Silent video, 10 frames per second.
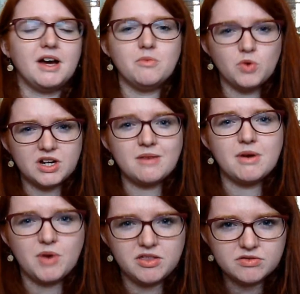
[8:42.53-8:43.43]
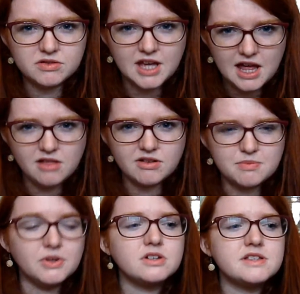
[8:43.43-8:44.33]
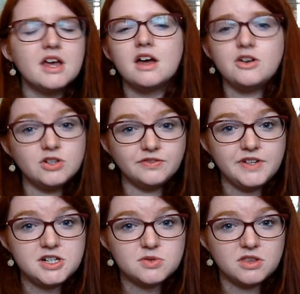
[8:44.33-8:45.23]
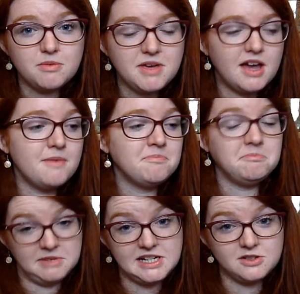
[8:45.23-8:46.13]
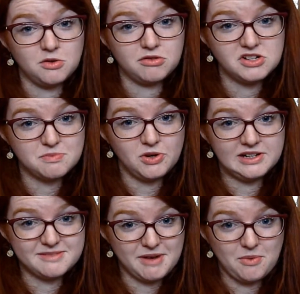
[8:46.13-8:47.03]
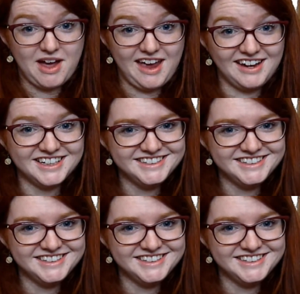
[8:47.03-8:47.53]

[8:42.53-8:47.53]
I'm working my way through the Elric books, not finished with them yet. Please don't throw spoilers my way.